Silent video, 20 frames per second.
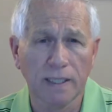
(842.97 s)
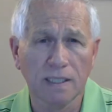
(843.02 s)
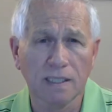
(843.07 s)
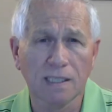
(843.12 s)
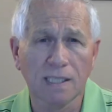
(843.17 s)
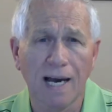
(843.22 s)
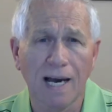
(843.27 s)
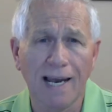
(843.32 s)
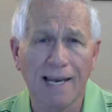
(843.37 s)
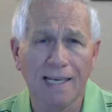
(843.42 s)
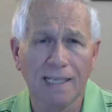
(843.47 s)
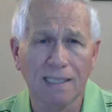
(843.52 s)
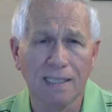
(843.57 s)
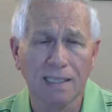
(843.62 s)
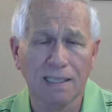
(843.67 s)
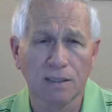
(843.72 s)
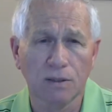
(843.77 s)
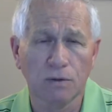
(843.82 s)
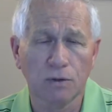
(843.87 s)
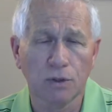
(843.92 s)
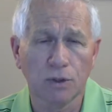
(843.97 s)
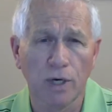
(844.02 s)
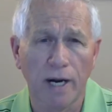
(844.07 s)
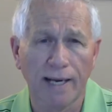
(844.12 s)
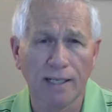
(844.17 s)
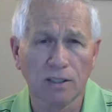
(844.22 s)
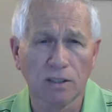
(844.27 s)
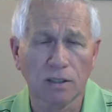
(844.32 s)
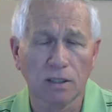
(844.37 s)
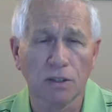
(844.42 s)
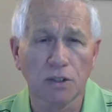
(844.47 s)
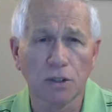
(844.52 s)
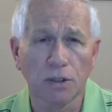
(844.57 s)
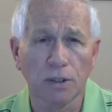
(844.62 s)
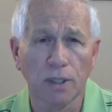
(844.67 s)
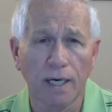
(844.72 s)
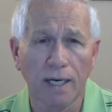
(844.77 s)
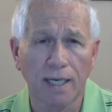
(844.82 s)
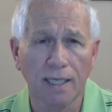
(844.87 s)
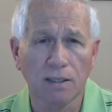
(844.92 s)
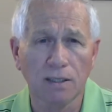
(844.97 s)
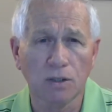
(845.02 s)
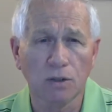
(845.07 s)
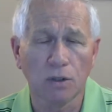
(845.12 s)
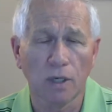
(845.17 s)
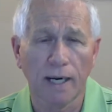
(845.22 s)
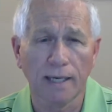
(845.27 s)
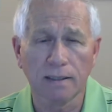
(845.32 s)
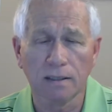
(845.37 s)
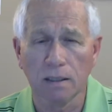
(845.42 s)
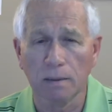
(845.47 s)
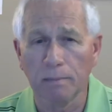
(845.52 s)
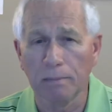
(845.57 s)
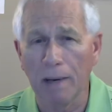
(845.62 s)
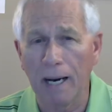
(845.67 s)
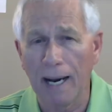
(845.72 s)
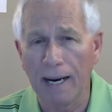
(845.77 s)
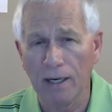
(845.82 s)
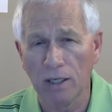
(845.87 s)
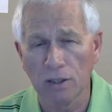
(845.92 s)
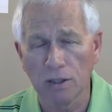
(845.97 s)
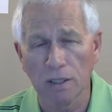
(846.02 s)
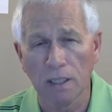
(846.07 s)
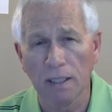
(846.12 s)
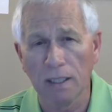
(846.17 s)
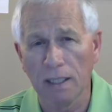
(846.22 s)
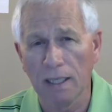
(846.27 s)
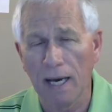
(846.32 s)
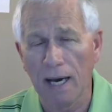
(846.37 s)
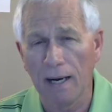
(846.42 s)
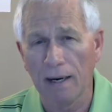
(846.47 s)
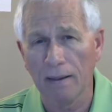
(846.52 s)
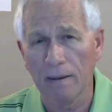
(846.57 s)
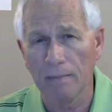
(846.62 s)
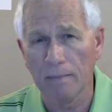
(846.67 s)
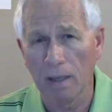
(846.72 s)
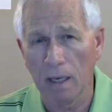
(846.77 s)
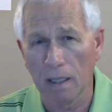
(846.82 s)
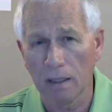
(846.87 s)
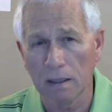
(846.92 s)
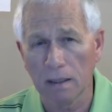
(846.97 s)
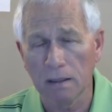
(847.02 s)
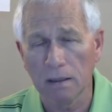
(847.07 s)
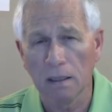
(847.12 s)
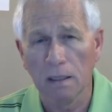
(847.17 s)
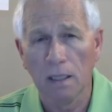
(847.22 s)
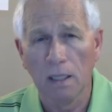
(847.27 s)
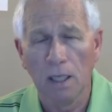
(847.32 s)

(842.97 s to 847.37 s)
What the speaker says: Zion, it tracks the trades, tracks the buyers in and out of the market.